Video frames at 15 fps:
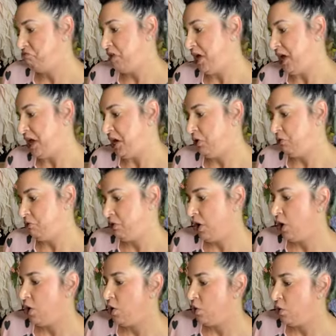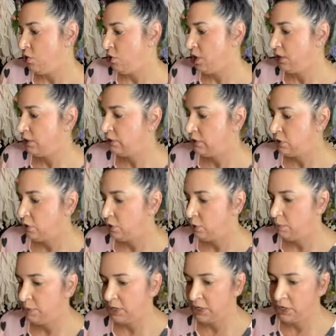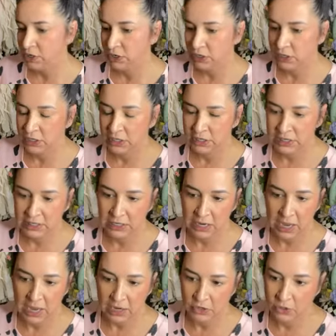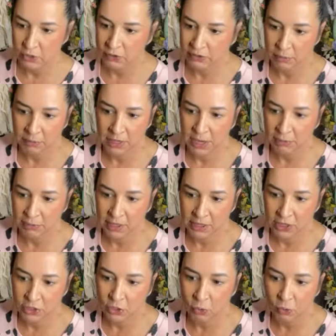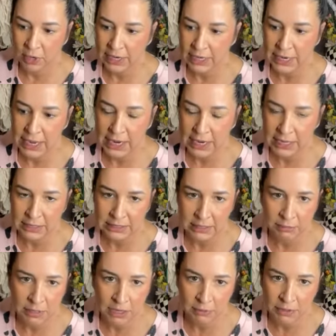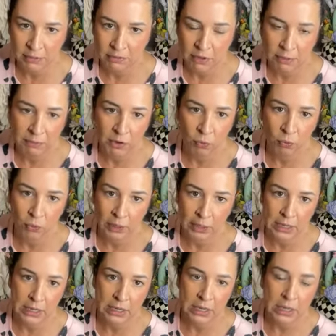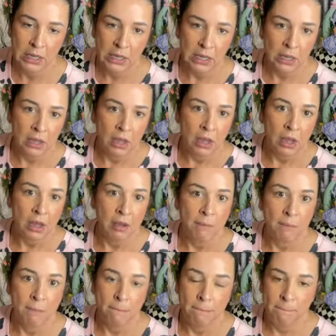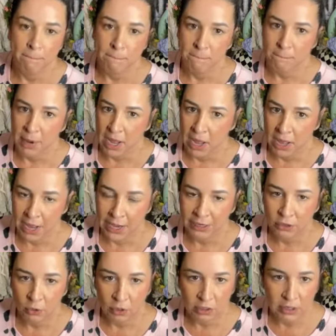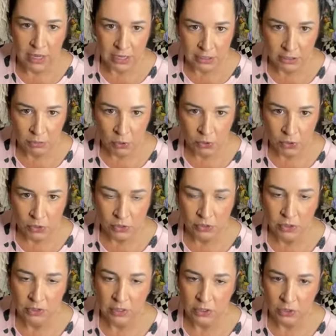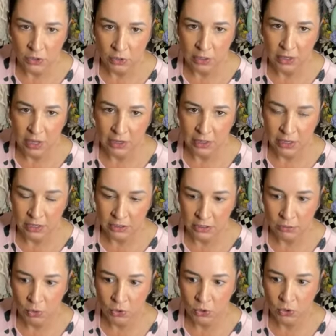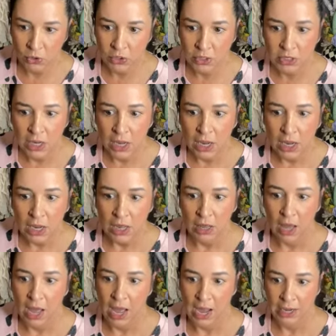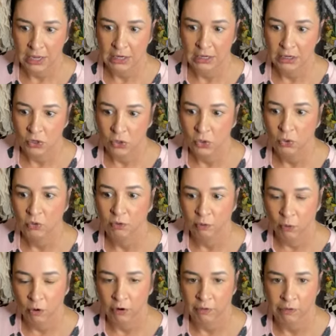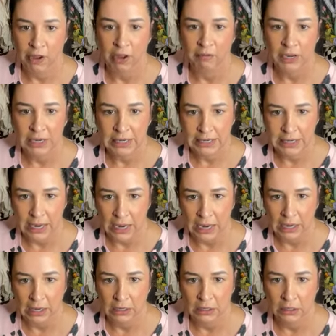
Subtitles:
I don't know. So, but you can, sometimes I can do one a day, and sometimes if I'm really behind on custom orders, because I do a lot of custom orders, I can do 4 or 5 a day.